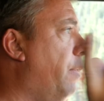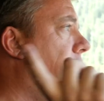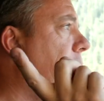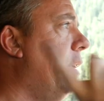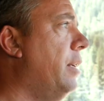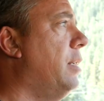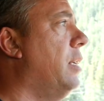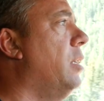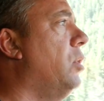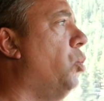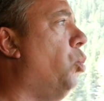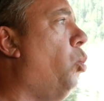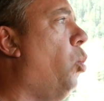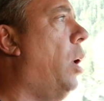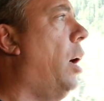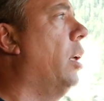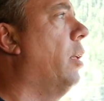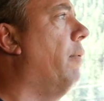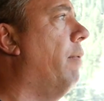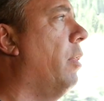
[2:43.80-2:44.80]
This is
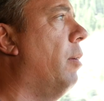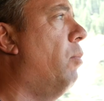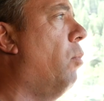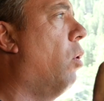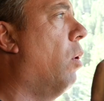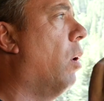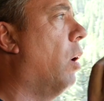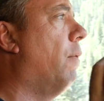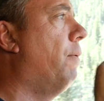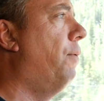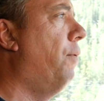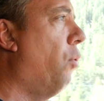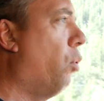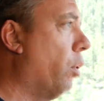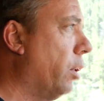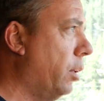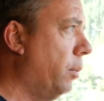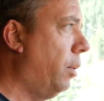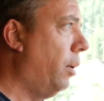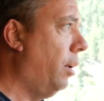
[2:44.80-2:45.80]
one of the more
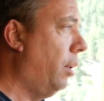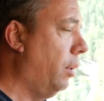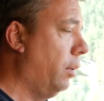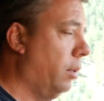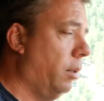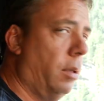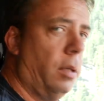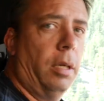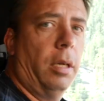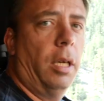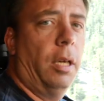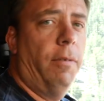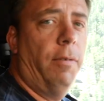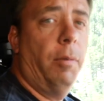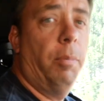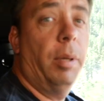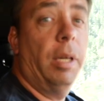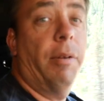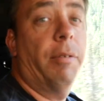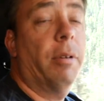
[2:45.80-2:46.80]
affordable, if
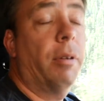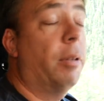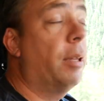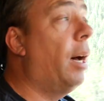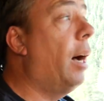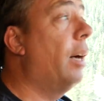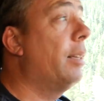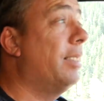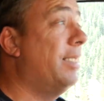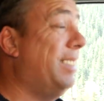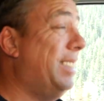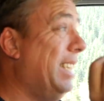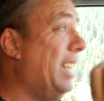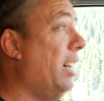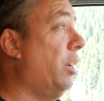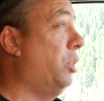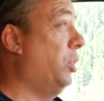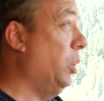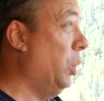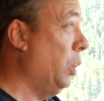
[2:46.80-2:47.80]
you believe it or not, Z
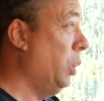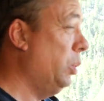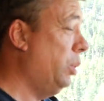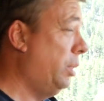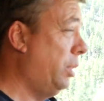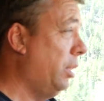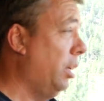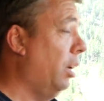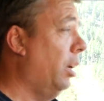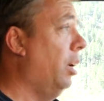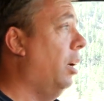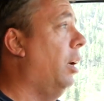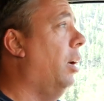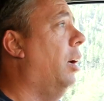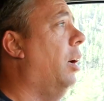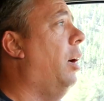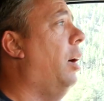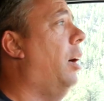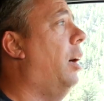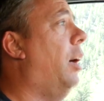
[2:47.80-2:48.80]
R twos.
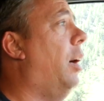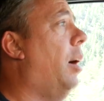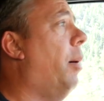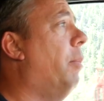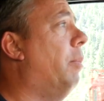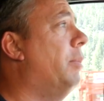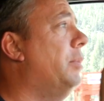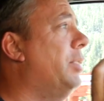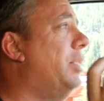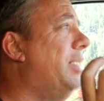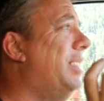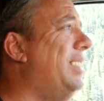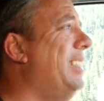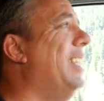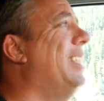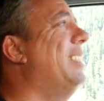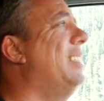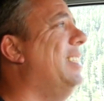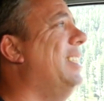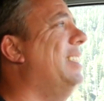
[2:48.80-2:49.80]
Um,
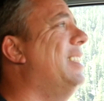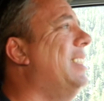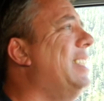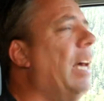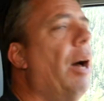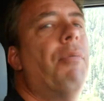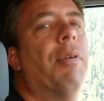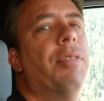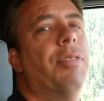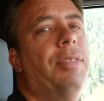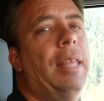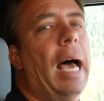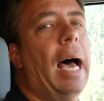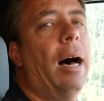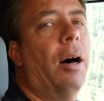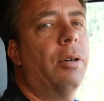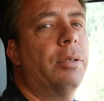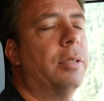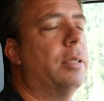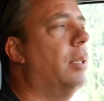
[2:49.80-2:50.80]
sixty-seven
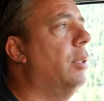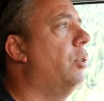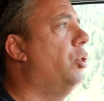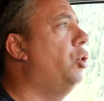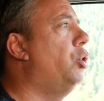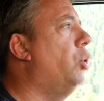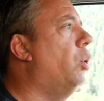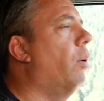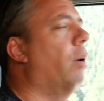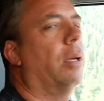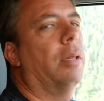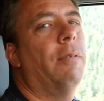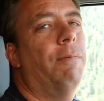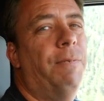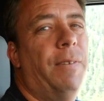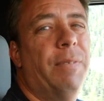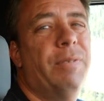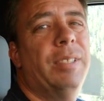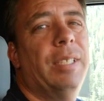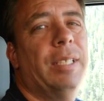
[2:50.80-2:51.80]
thousand two hundred
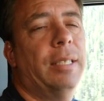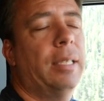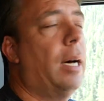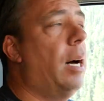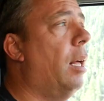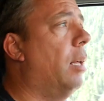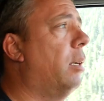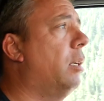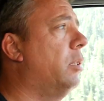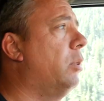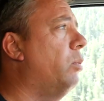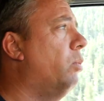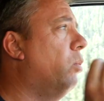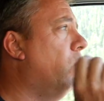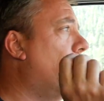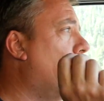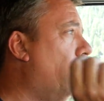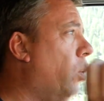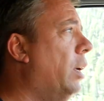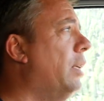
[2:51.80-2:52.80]
fifteen dollars
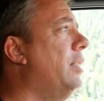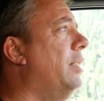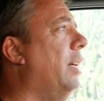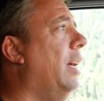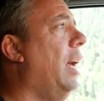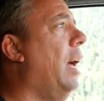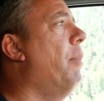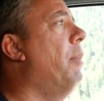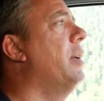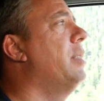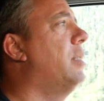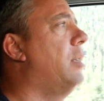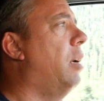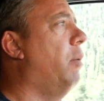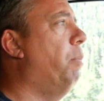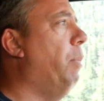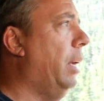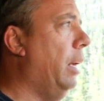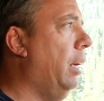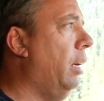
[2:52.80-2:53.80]
was the M S R
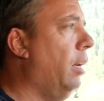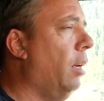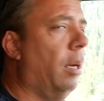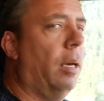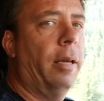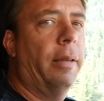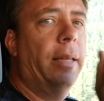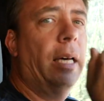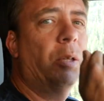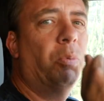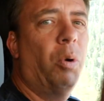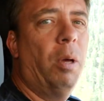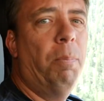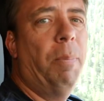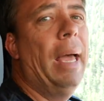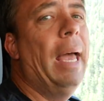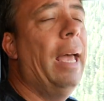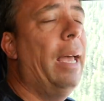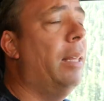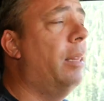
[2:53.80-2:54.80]
P that we
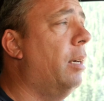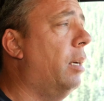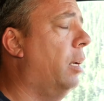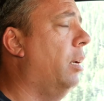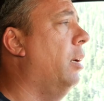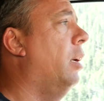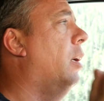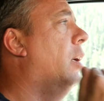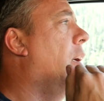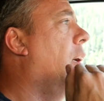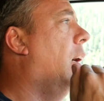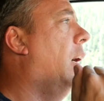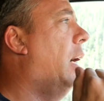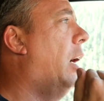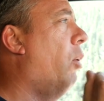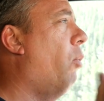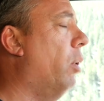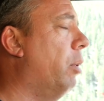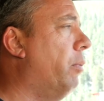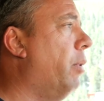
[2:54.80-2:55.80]
paid
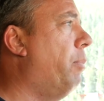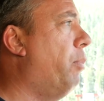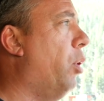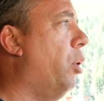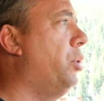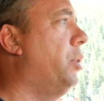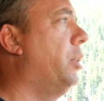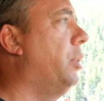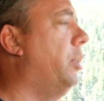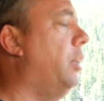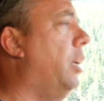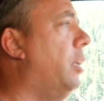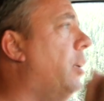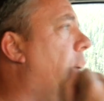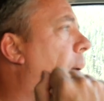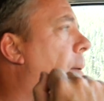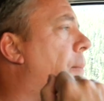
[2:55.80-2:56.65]
uh, when we purchased it.